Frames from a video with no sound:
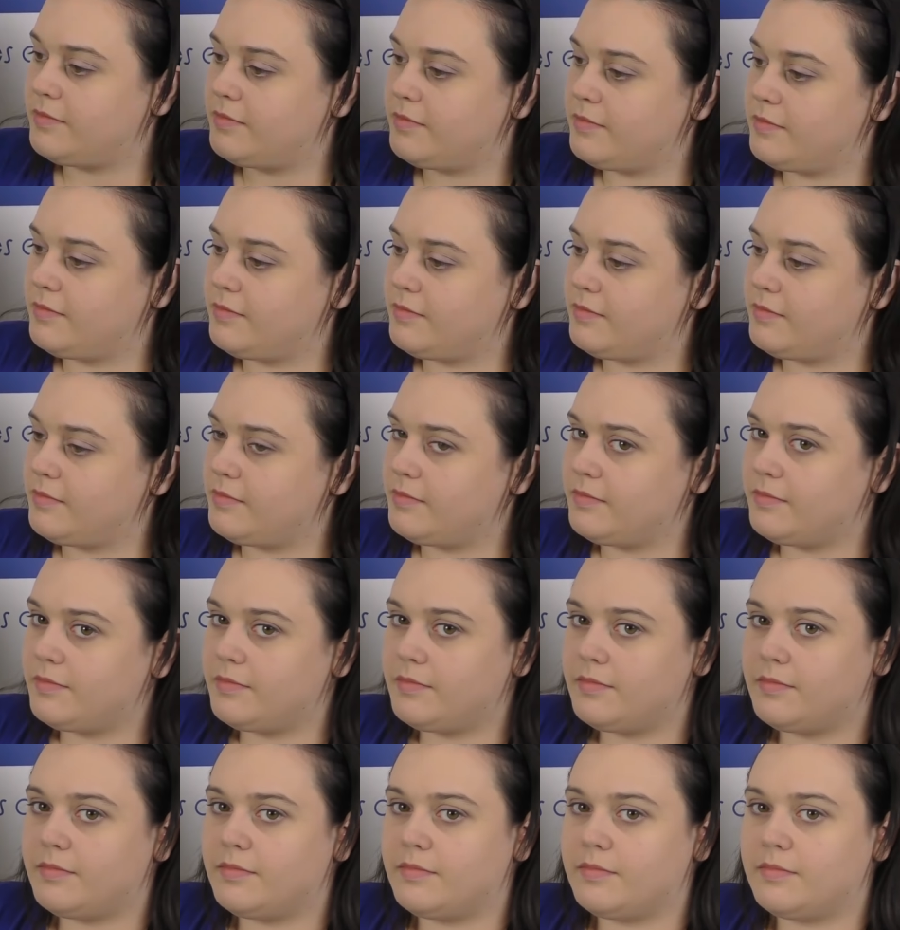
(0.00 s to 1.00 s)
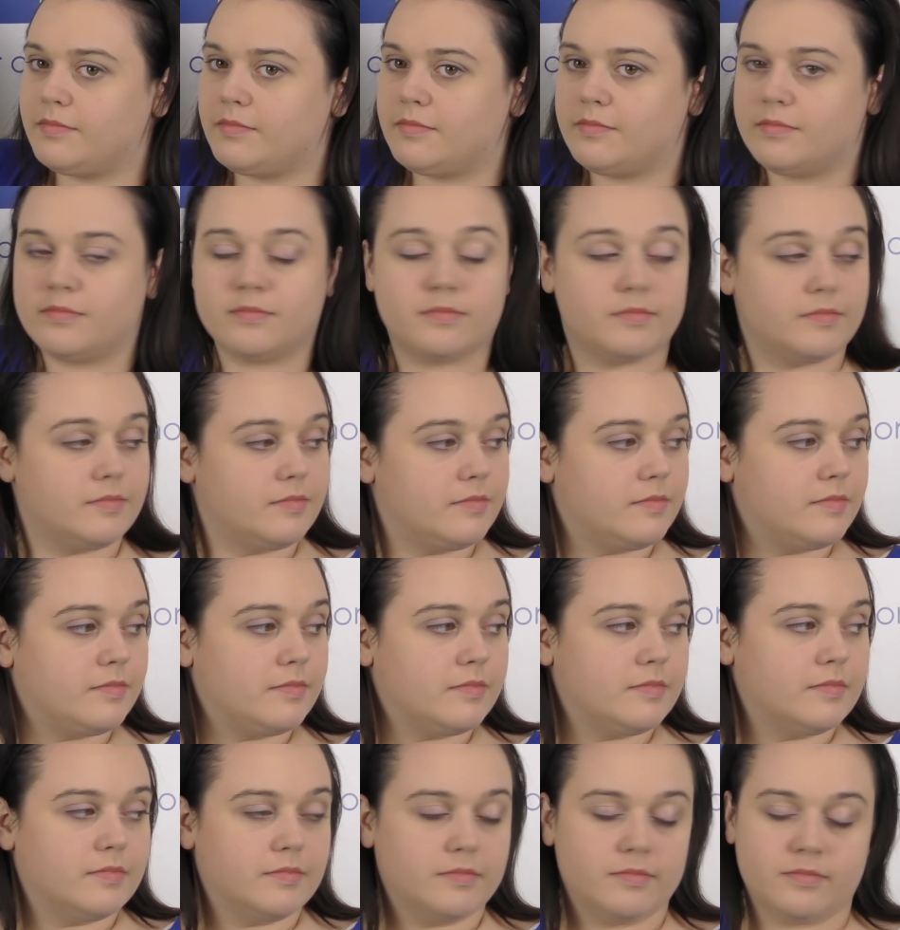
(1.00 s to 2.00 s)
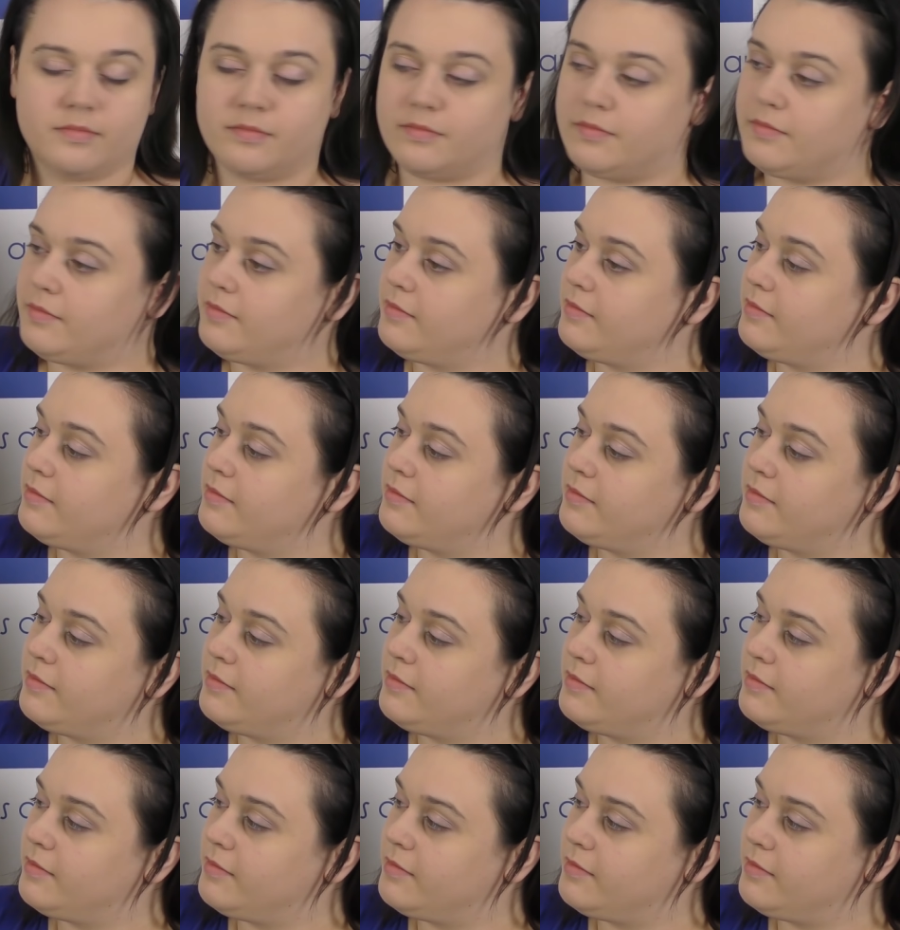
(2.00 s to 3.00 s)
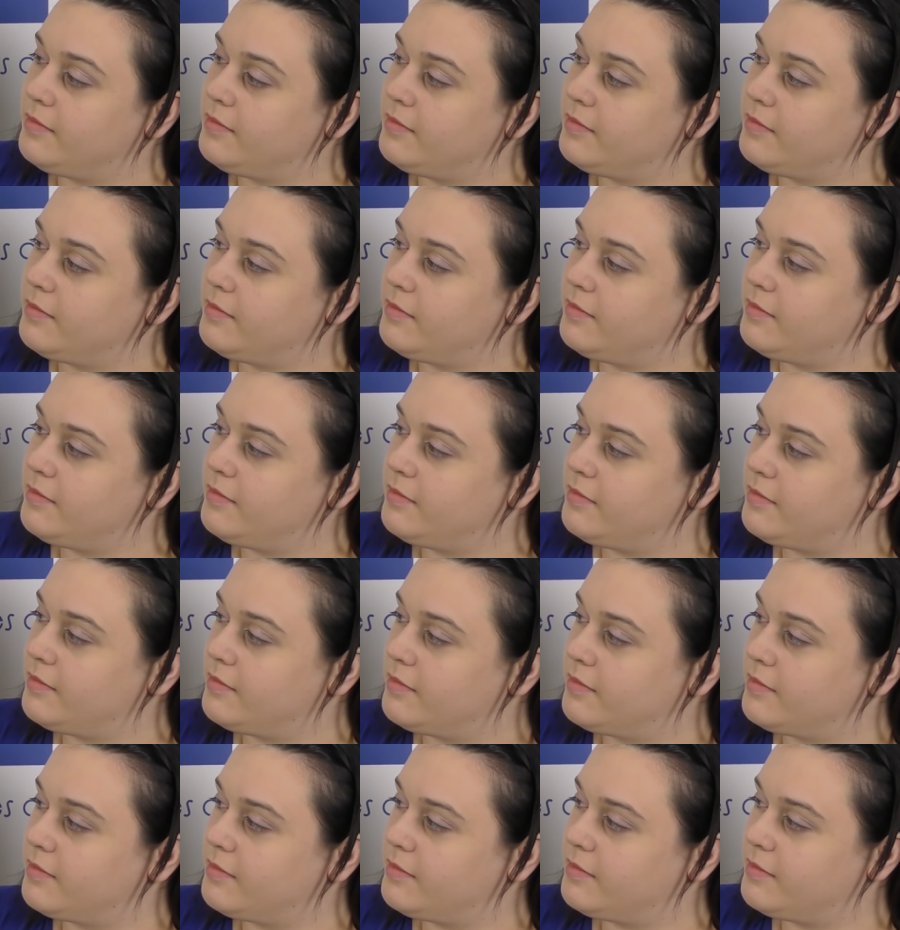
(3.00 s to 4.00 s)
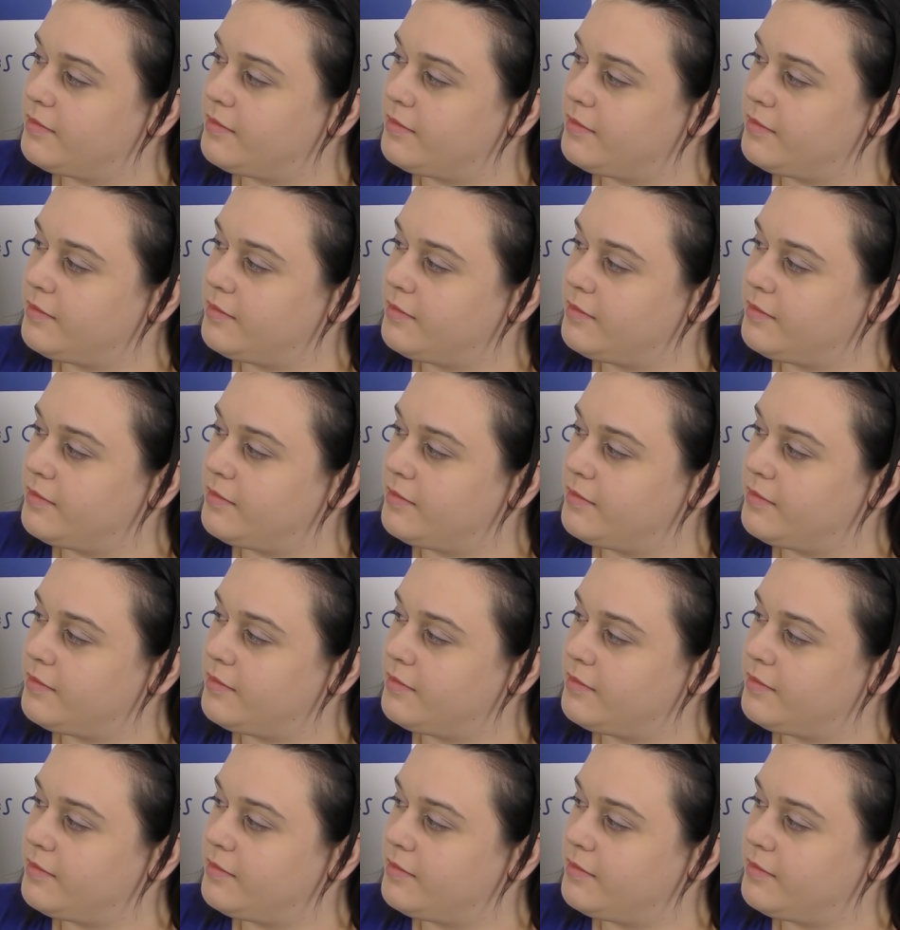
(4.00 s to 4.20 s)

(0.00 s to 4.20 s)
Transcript: This person isn't speaking.